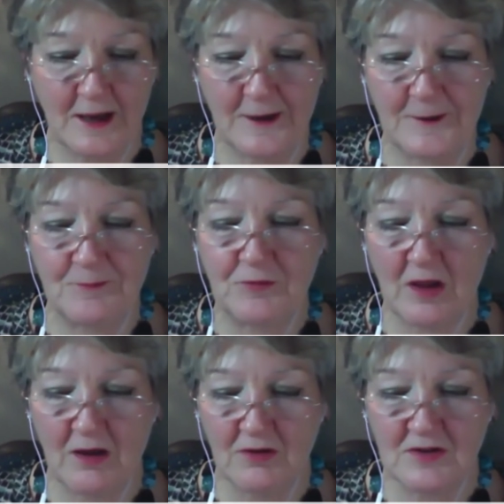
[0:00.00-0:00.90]
um,
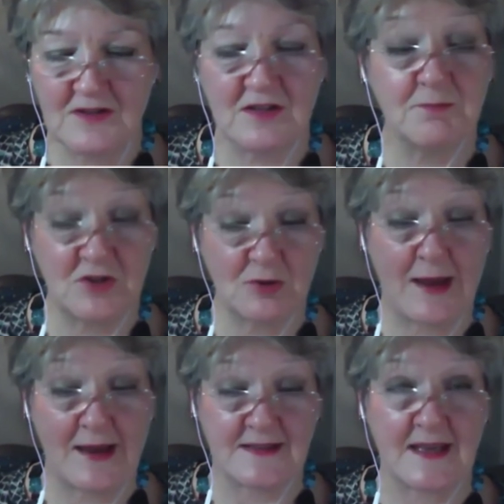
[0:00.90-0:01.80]
to, to
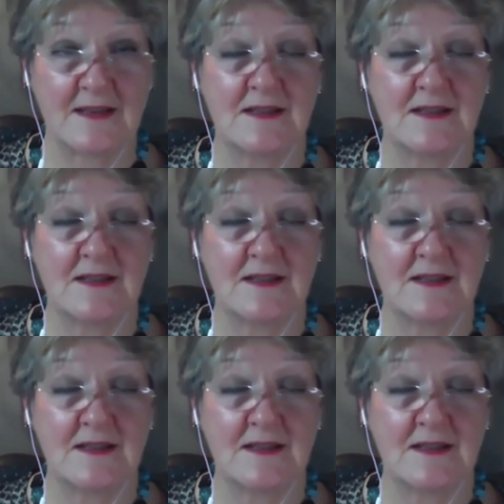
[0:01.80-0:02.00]
access.